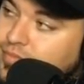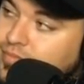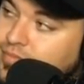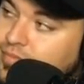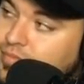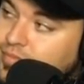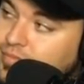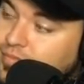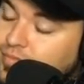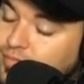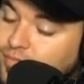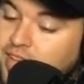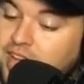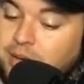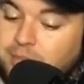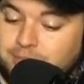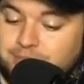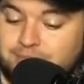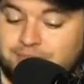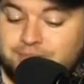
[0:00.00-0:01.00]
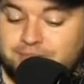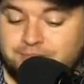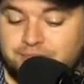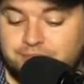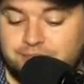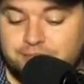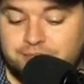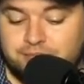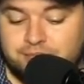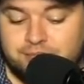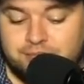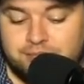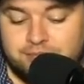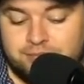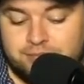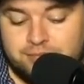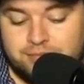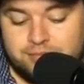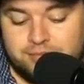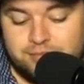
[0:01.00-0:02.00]

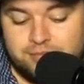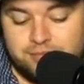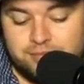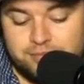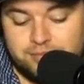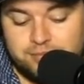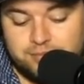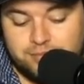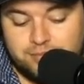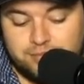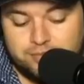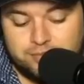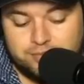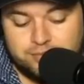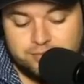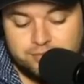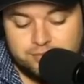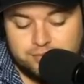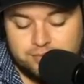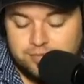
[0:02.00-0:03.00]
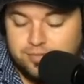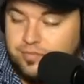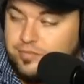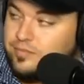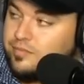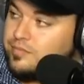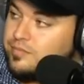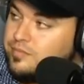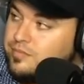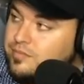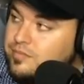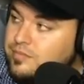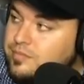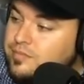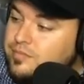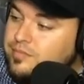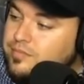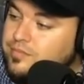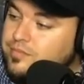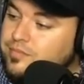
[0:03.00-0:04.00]

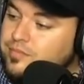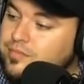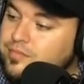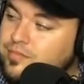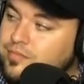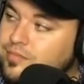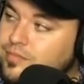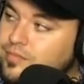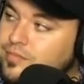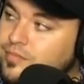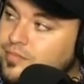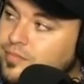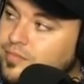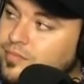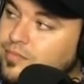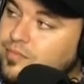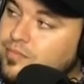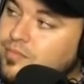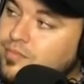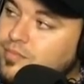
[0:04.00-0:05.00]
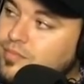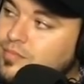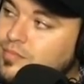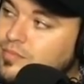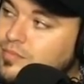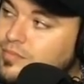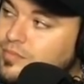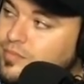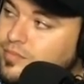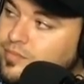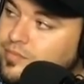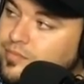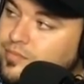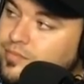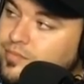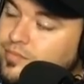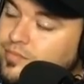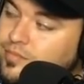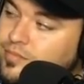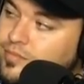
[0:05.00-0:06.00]

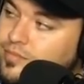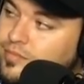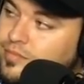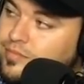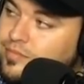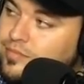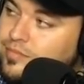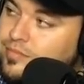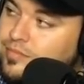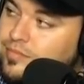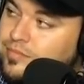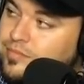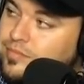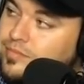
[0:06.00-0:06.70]
(silent)